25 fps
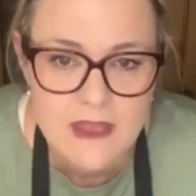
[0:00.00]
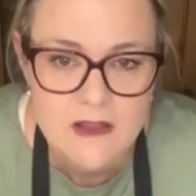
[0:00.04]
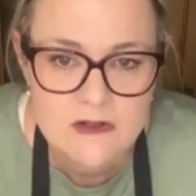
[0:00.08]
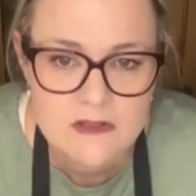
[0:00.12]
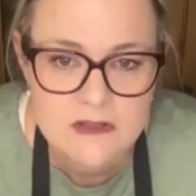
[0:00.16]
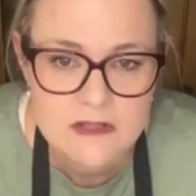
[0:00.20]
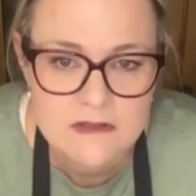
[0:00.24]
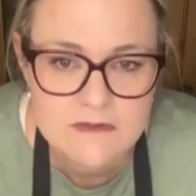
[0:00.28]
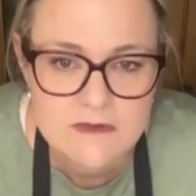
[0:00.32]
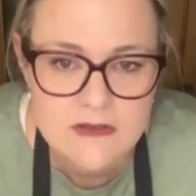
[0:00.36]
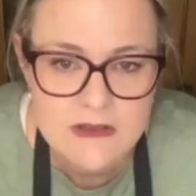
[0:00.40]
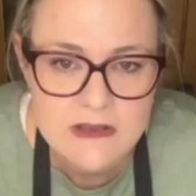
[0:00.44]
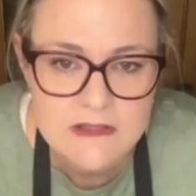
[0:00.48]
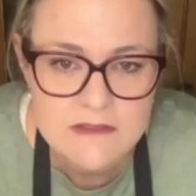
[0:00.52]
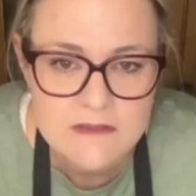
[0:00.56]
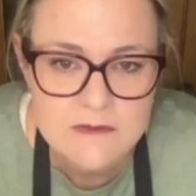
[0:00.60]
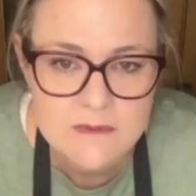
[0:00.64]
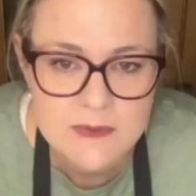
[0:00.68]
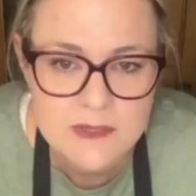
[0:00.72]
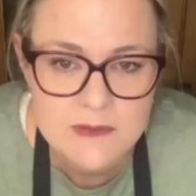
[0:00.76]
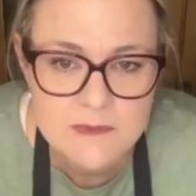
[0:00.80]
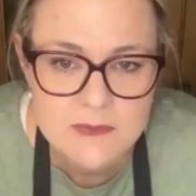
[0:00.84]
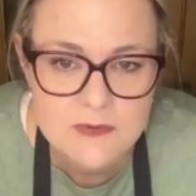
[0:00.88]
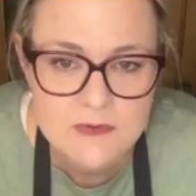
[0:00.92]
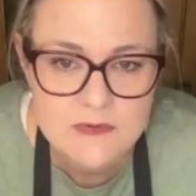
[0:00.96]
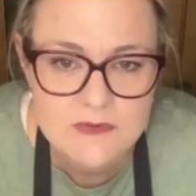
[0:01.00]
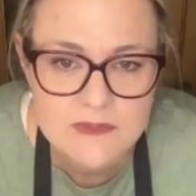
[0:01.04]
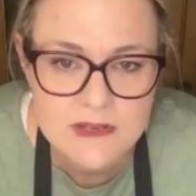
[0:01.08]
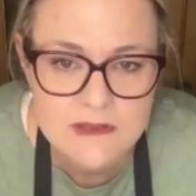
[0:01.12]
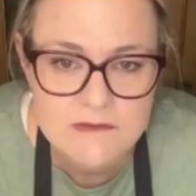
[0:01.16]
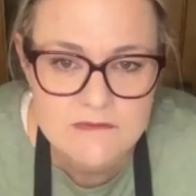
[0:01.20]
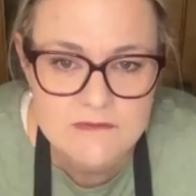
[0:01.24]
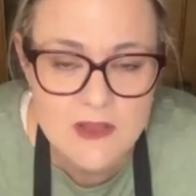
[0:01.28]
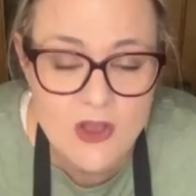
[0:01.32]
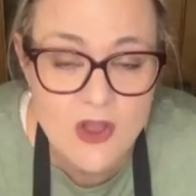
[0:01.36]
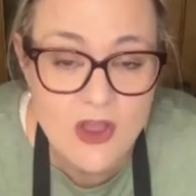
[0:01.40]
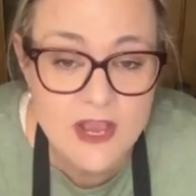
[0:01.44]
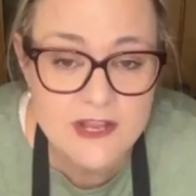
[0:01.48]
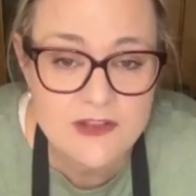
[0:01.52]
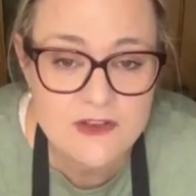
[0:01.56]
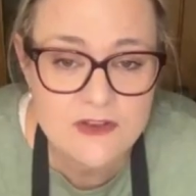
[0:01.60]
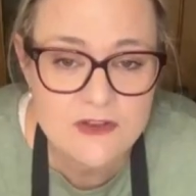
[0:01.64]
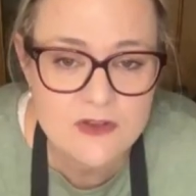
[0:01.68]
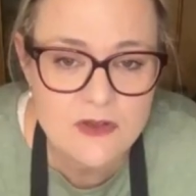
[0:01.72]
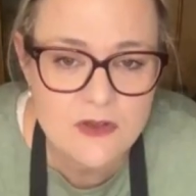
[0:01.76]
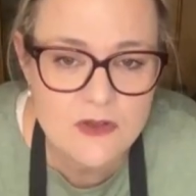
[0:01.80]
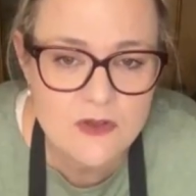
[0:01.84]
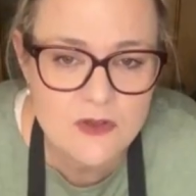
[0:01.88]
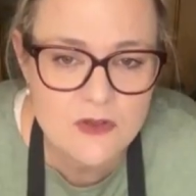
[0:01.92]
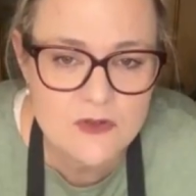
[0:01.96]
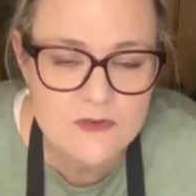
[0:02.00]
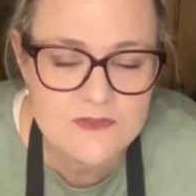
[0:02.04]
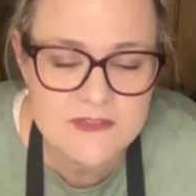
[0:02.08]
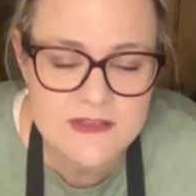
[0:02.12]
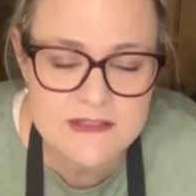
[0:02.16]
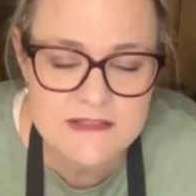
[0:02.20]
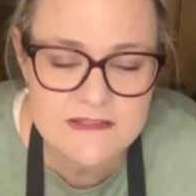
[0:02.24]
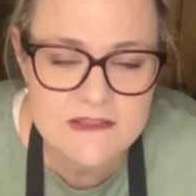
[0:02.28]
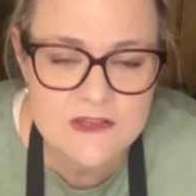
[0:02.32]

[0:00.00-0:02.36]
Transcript: How clever are other people that I know.